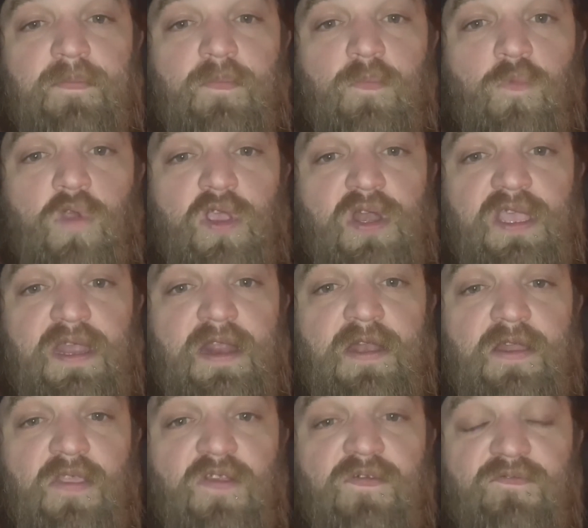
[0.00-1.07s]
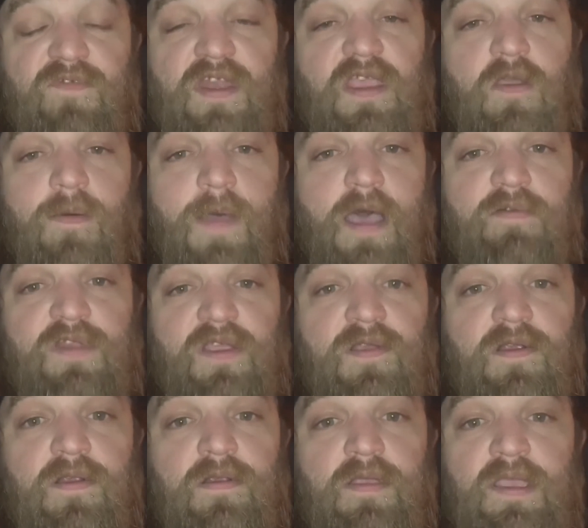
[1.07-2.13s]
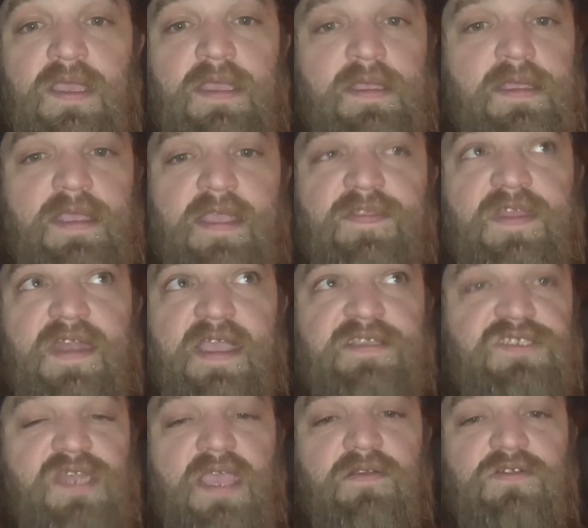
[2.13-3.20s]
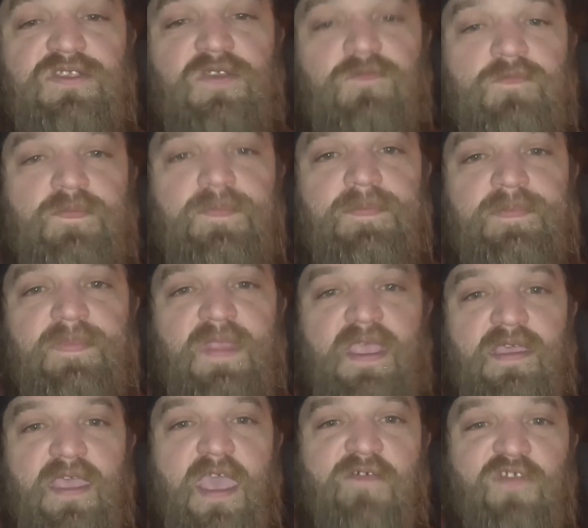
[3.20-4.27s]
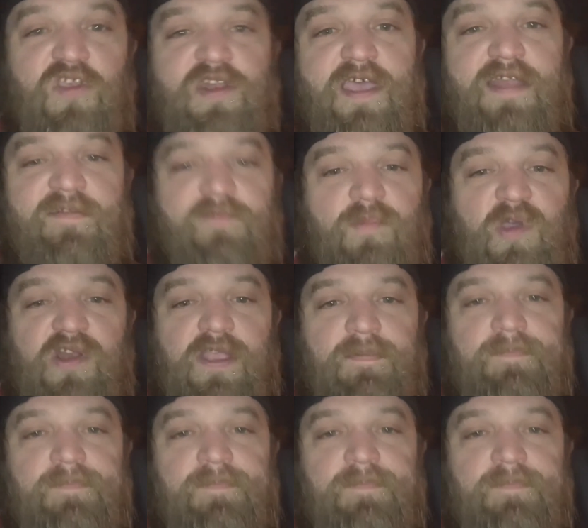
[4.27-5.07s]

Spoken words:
we're going to get another video out here in the next day or two. Have a good night, everybody.